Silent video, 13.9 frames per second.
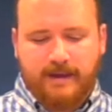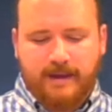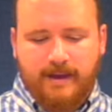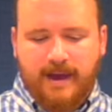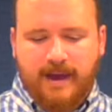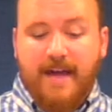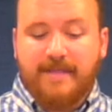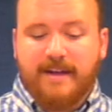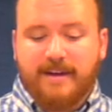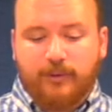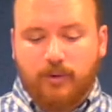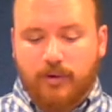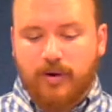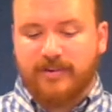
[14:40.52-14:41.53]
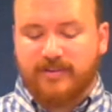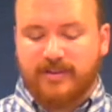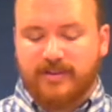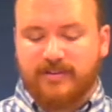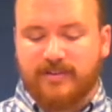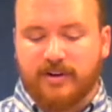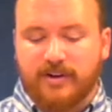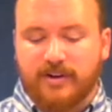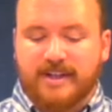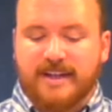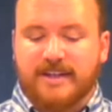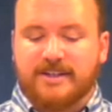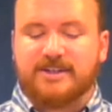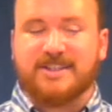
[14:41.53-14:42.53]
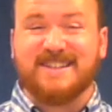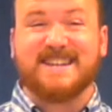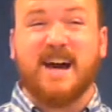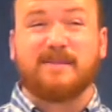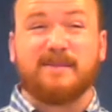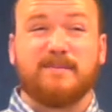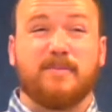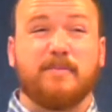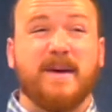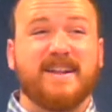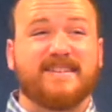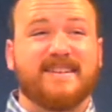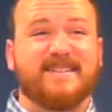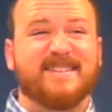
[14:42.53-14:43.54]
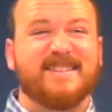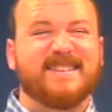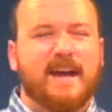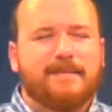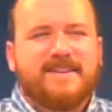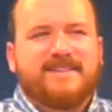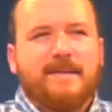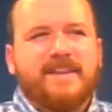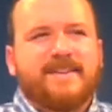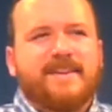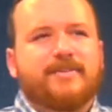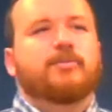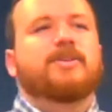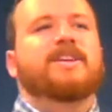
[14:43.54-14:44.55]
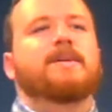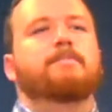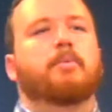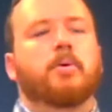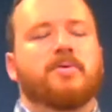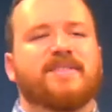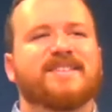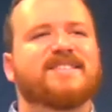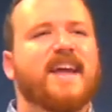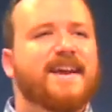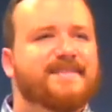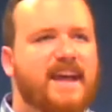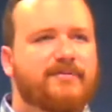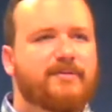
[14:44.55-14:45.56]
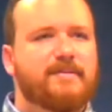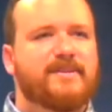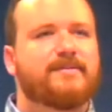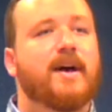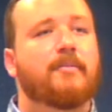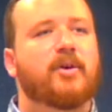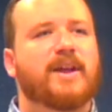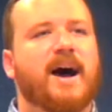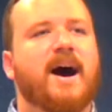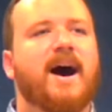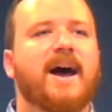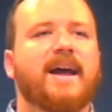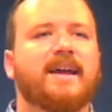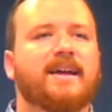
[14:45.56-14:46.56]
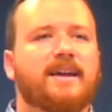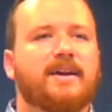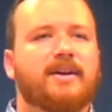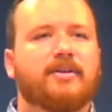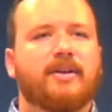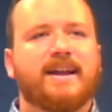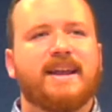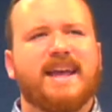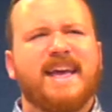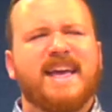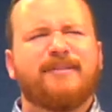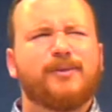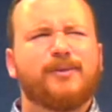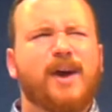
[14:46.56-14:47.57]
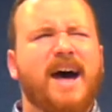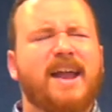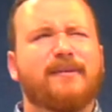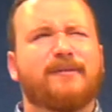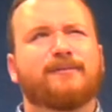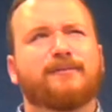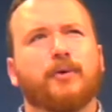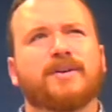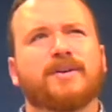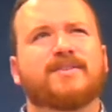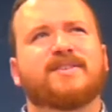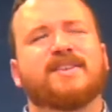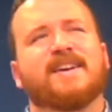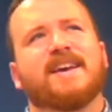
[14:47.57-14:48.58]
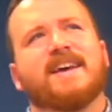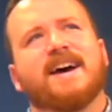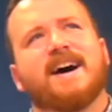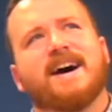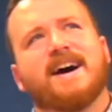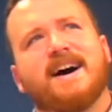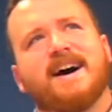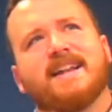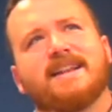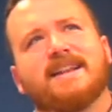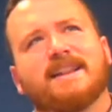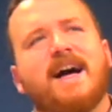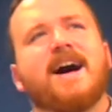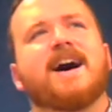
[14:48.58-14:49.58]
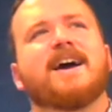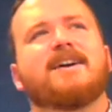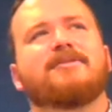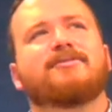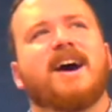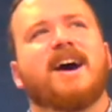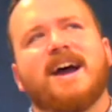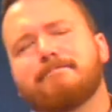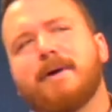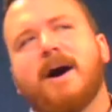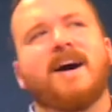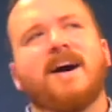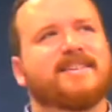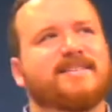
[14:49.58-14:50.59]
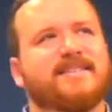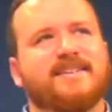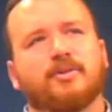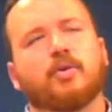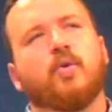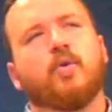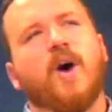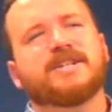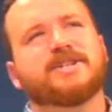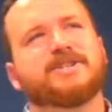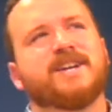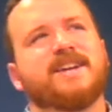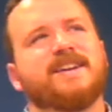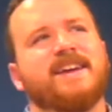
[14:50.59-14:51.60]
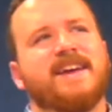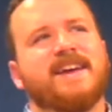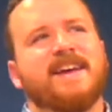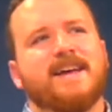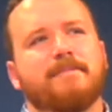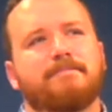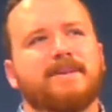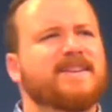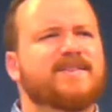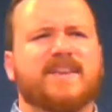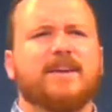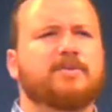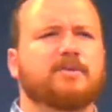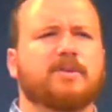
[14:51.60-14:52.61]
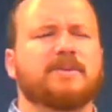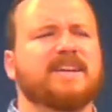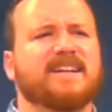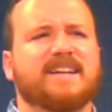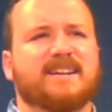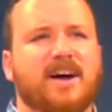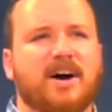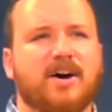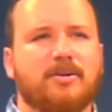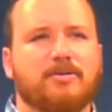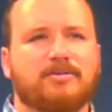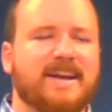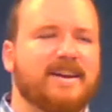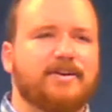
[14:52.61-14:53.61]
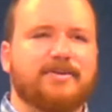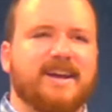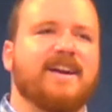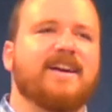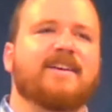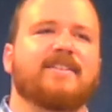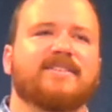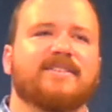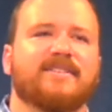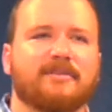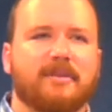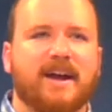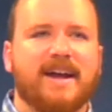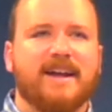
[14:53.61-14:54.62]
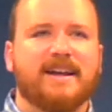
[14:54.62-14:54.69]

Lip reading: And then, of course, there's this third condition. It's got to be momentous. It's got to be something that's really important. The stakes have to be somewhat high, right? If you had a forced live hypothesis or question, but the stakes were really low, like who cares, right?